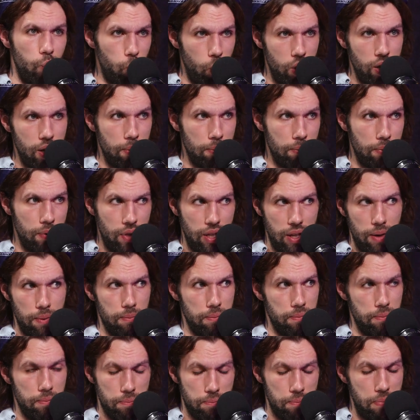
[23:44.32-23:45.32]
a whim,
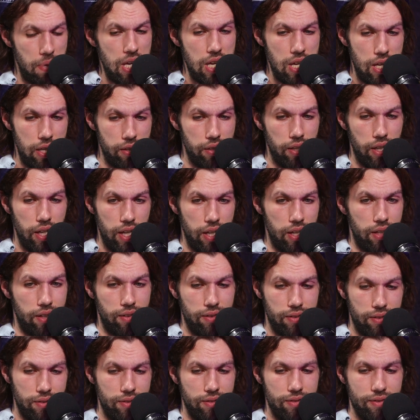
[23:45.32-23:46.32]
and B,
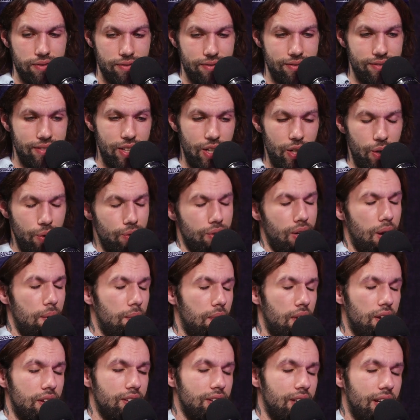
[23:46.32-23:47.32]
like,
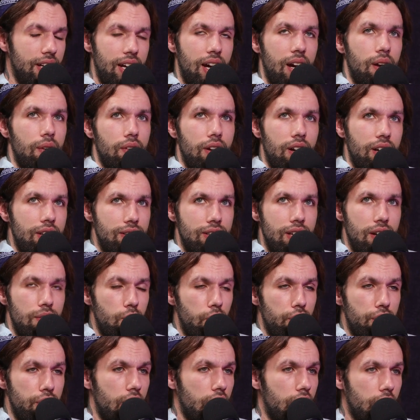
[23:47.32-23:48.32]
like I
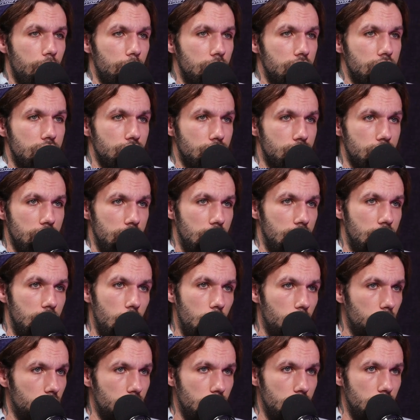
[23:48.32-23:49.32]
never thought I would just like
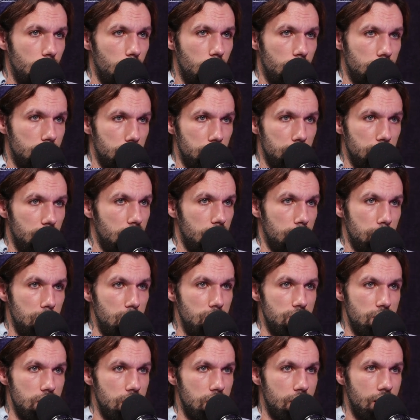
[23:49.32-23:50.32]
go to New York to play
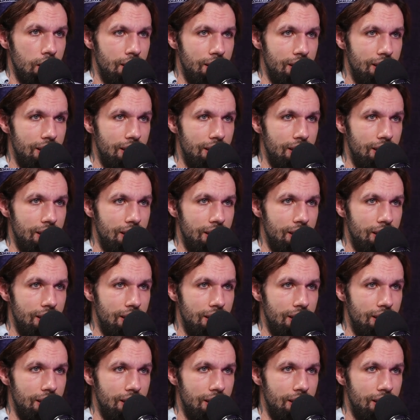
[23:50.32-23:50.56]
music.